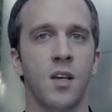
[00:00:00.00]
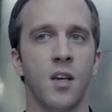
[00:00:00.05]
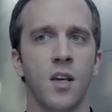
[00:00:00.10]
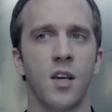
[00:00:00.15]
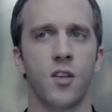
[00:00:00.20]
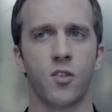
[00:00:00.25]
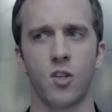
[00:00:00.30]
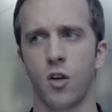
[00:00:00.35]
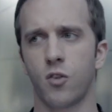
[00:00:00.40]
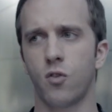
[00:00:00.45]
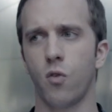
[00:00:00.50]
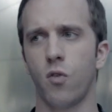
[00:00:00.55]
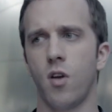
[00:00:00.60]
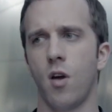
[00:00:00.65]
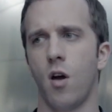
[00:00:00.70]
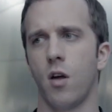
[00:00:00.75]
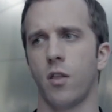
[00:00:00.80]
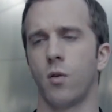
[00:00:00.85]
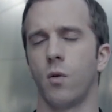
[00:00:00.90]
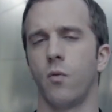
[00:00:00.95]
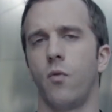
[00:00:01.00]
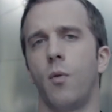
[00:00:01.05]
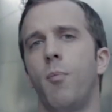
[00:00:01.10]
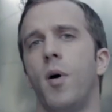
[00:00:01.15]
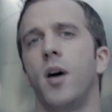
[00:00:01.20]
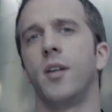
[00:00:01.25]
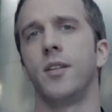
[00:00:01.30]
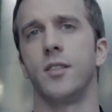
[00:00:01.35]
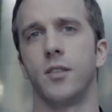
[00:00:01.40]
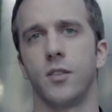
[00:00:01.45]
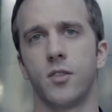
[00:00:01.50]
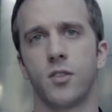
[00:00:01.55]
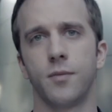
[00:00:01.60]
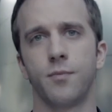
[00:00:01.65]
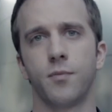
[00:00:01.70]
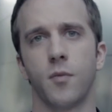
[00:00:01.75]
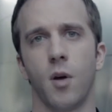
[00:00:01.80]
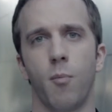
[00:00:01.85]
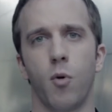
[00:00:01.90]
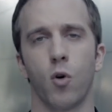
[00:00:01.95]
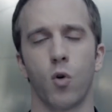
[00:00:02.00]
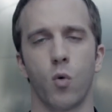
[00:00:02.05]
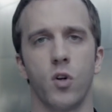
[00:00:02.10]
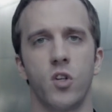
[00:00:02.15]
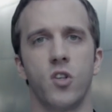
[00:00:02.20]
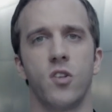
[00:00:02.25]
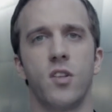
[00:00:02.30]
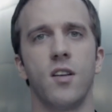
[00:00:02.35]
He's also the author of Abundance, a book which